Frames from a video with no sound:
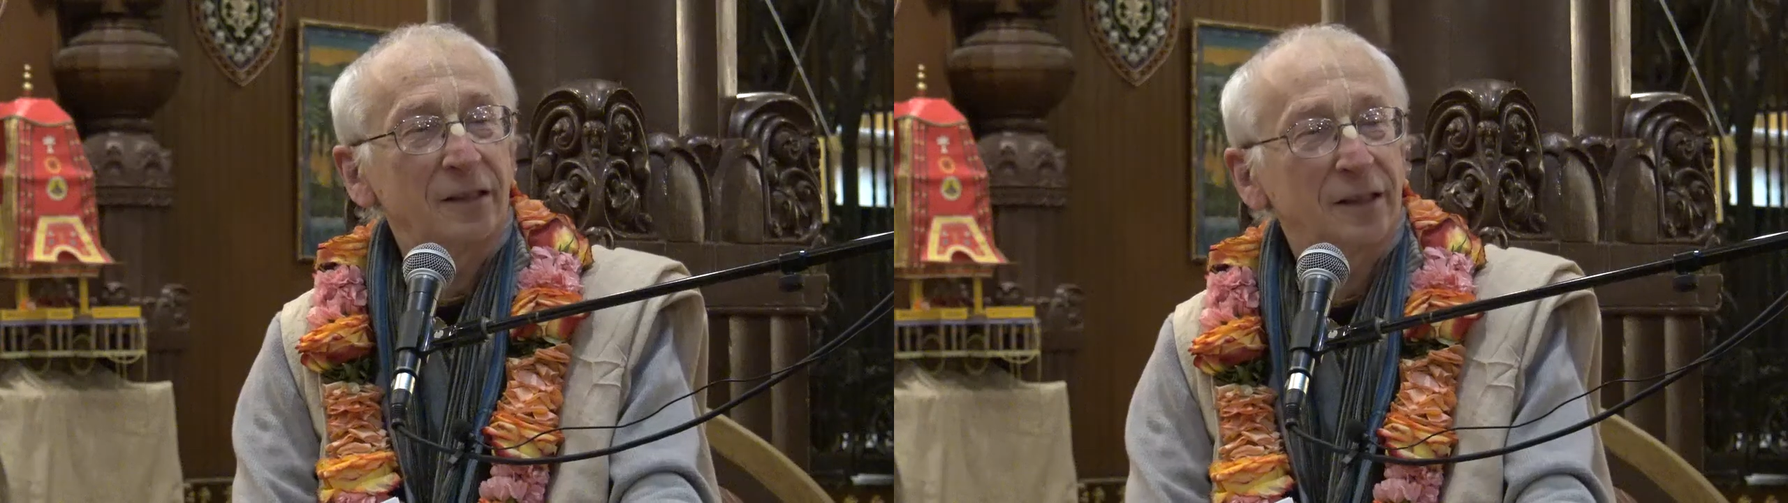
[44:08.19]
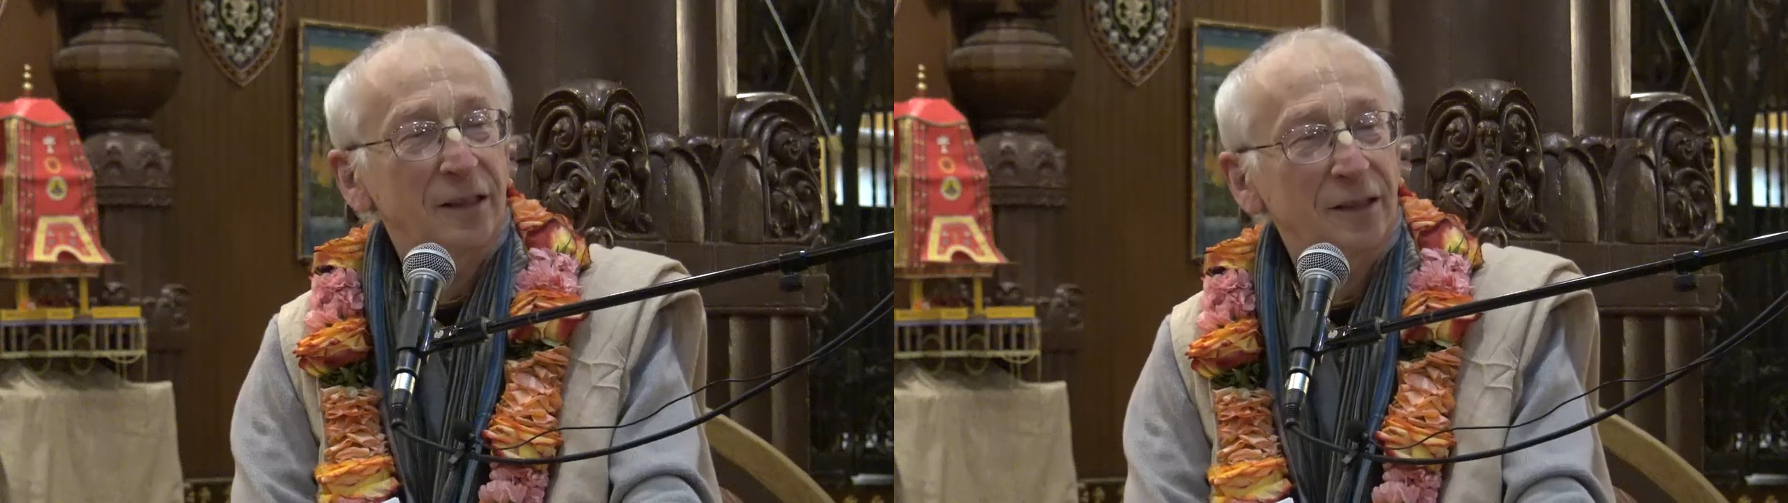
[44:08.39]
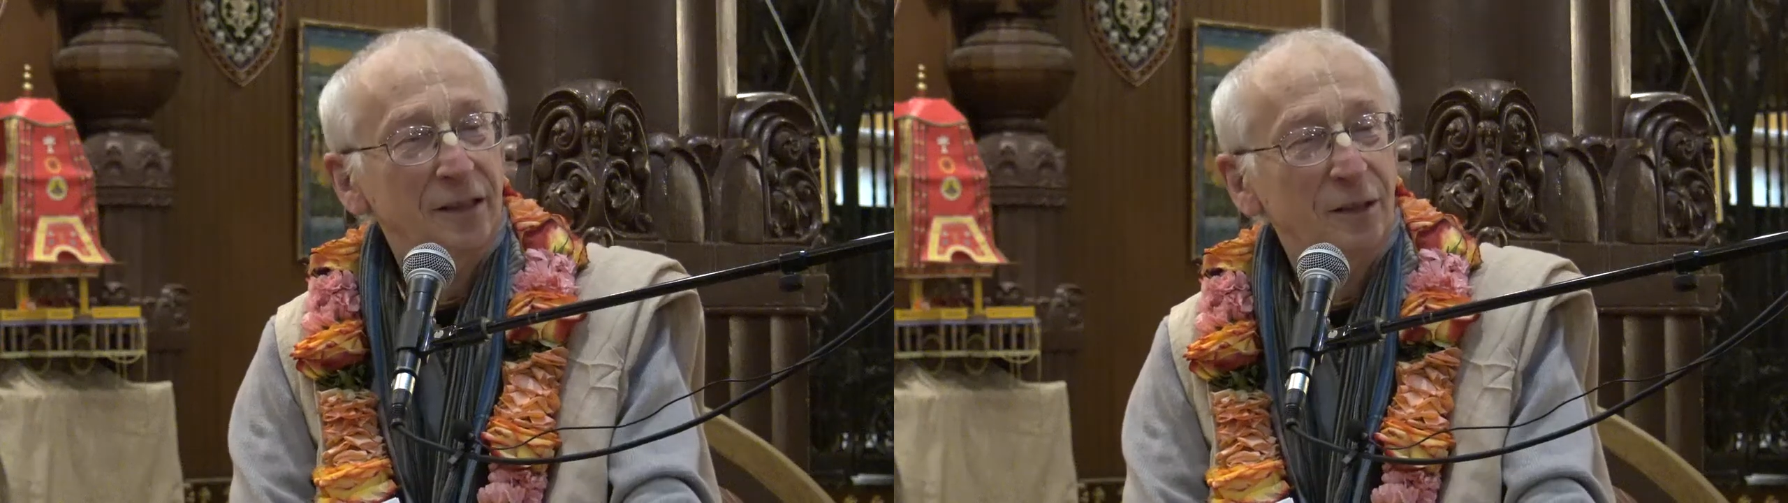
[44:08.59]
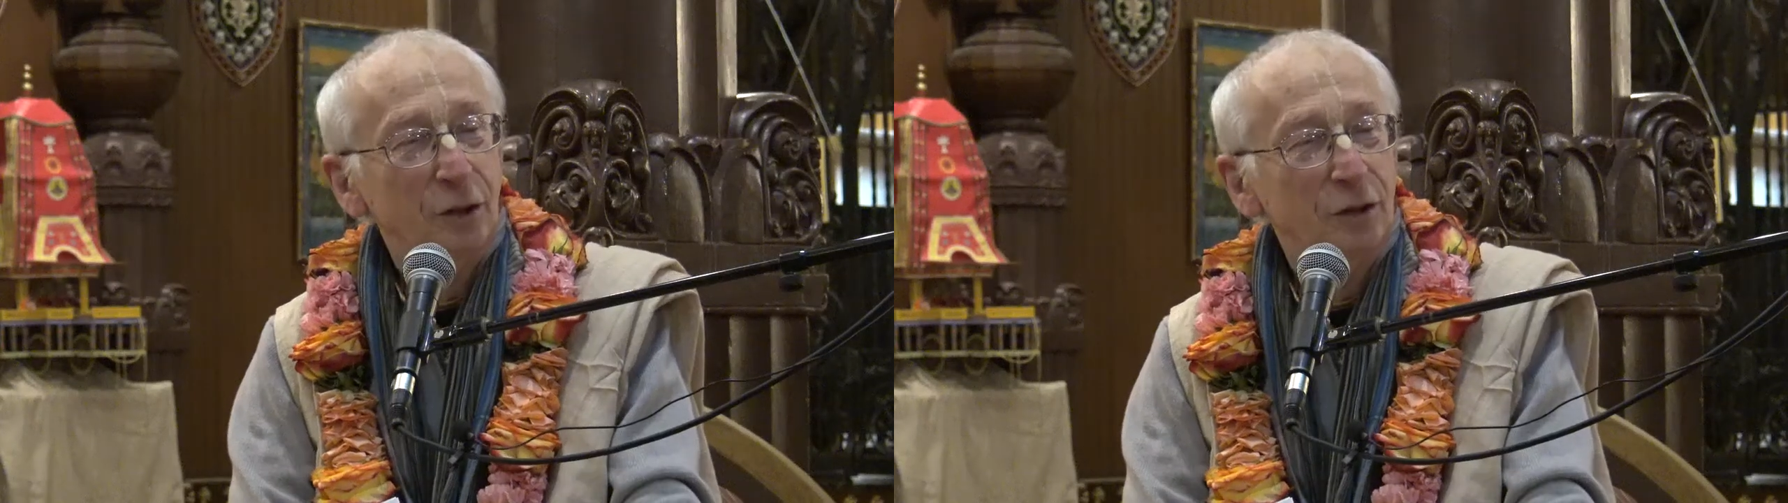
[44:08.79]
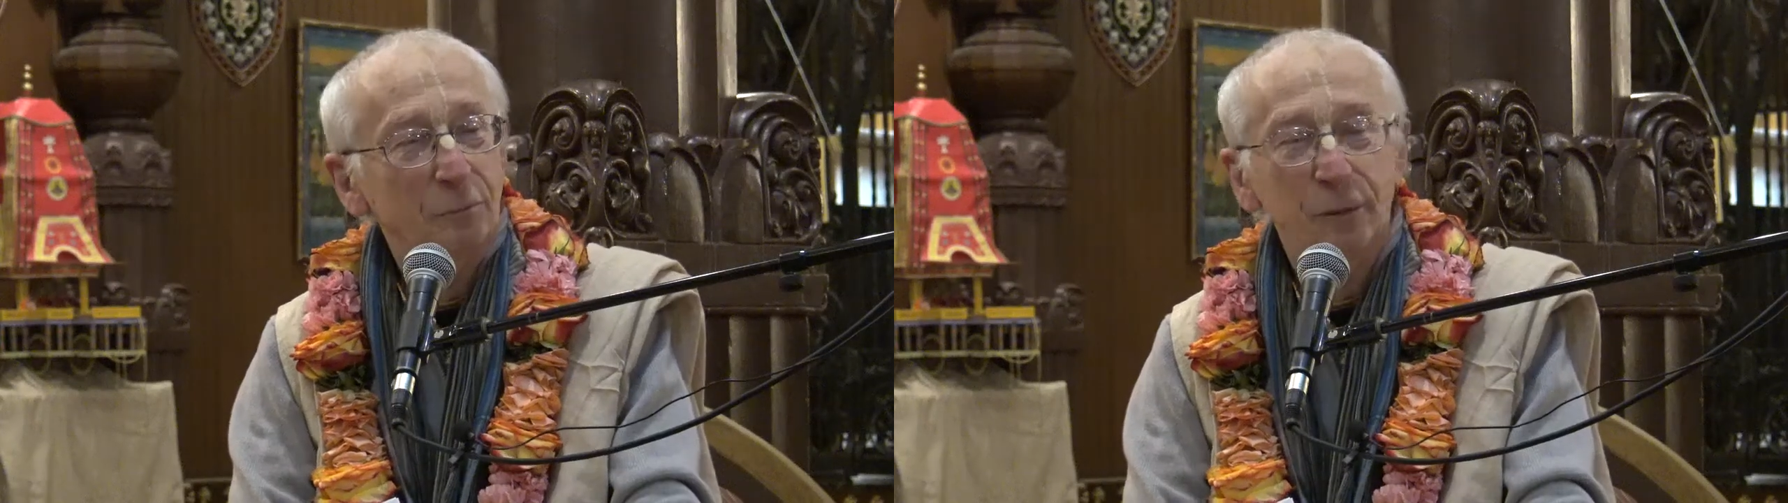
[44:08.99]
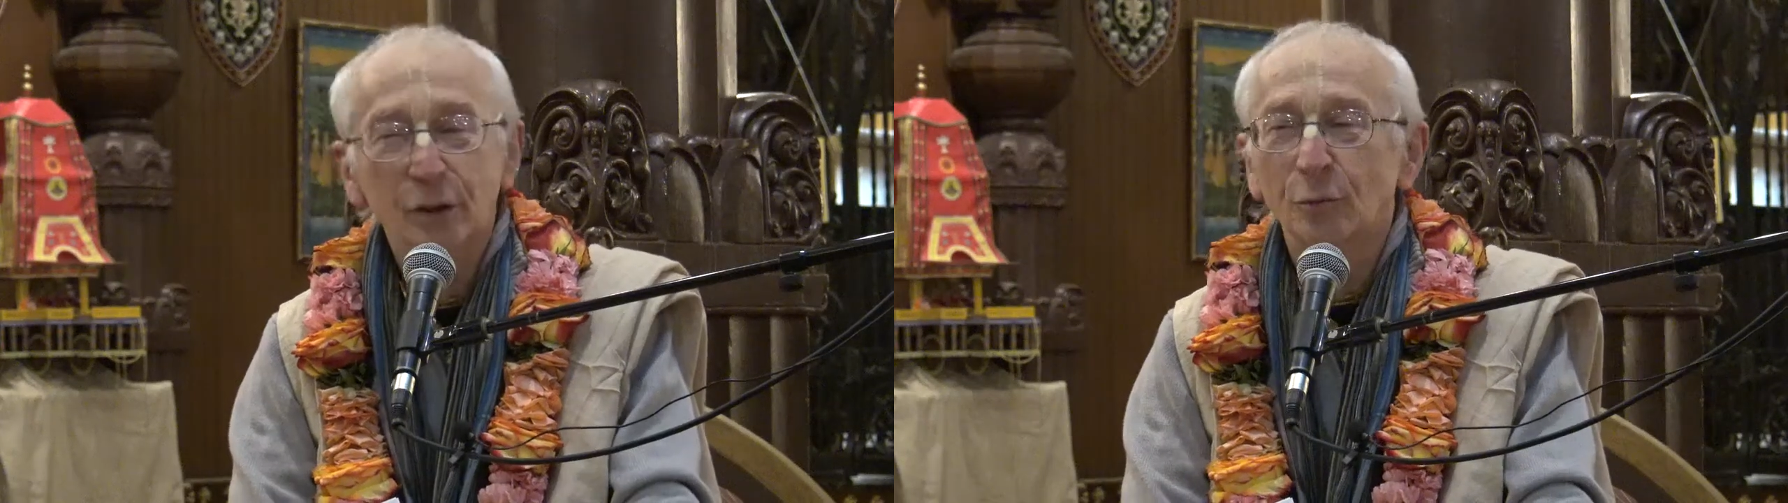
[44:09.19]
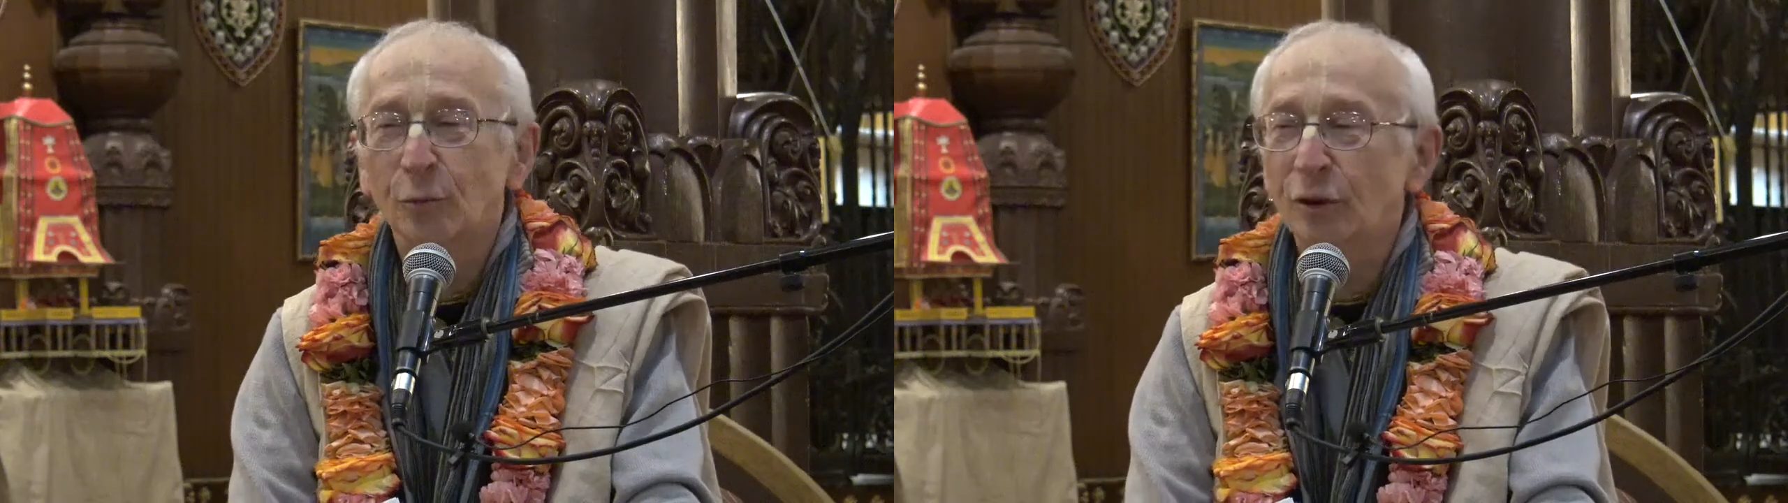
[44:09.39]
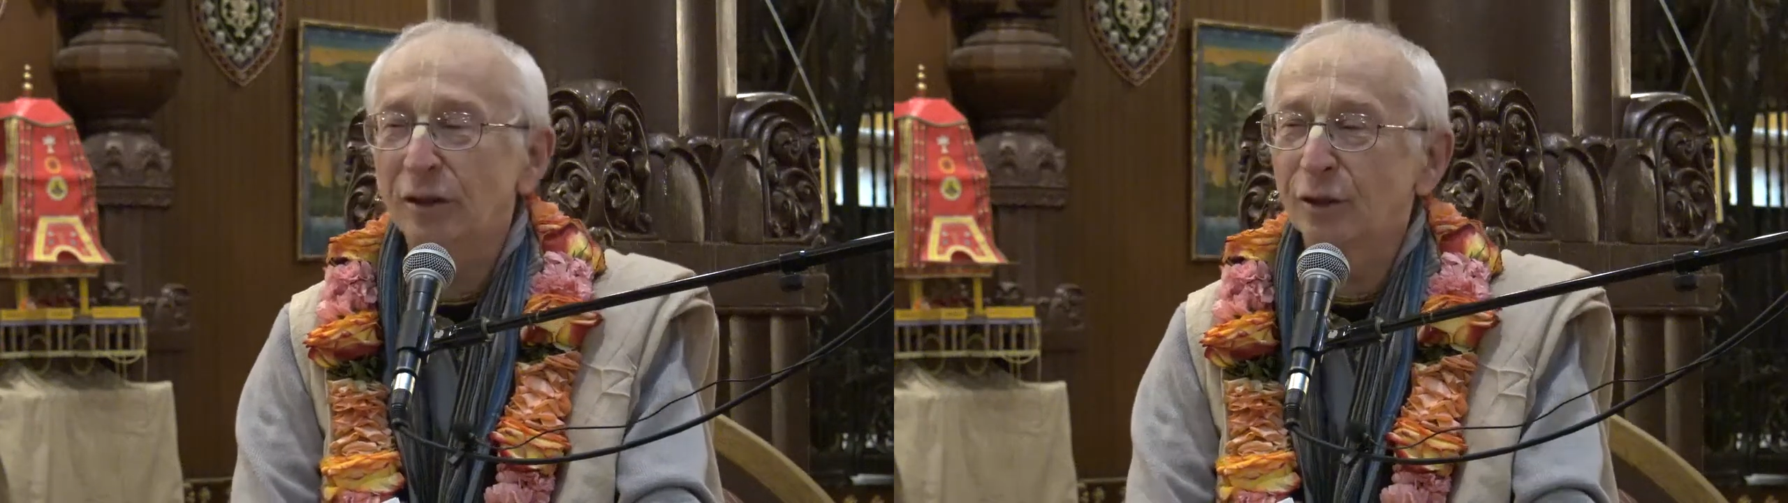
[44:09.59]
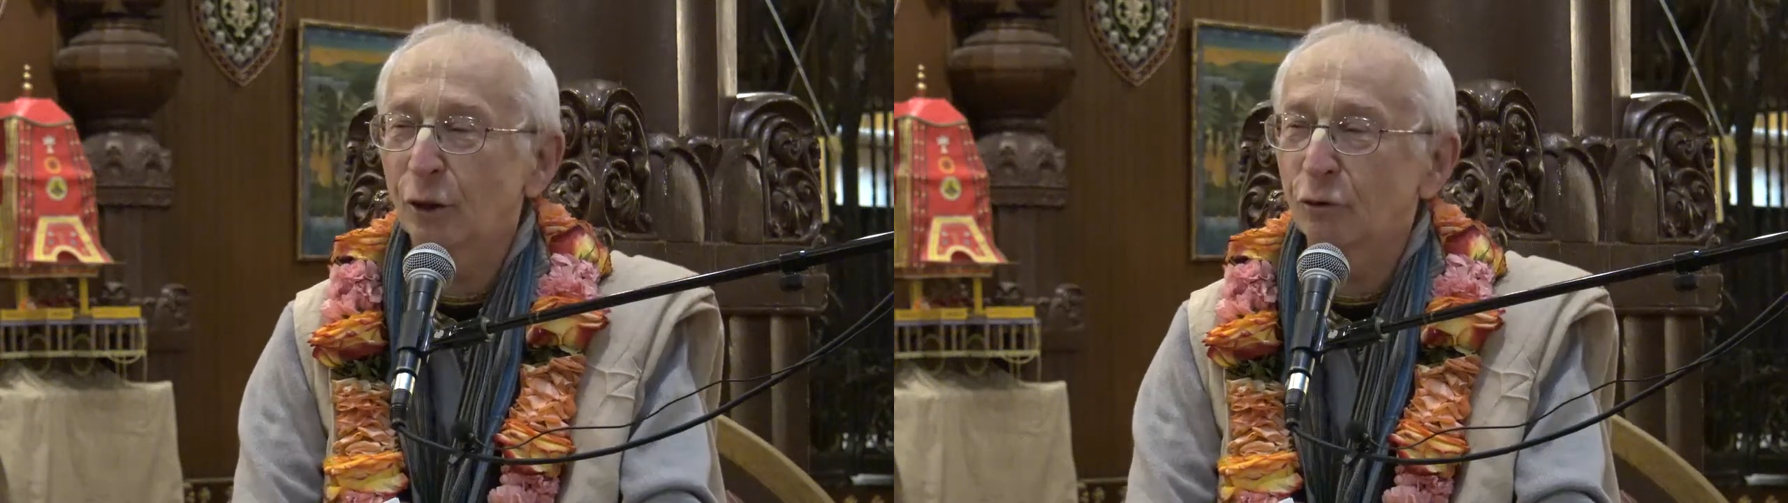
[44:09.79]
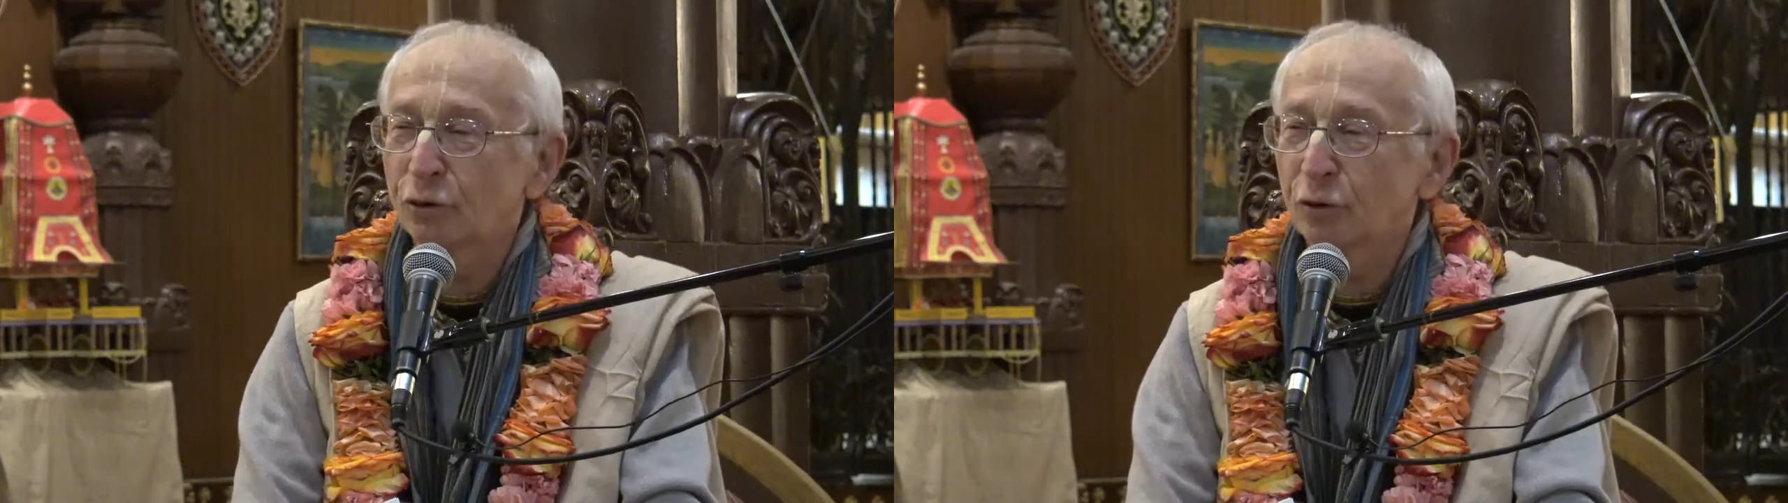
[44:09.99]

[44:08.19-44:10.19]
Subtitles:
Brighamuni goes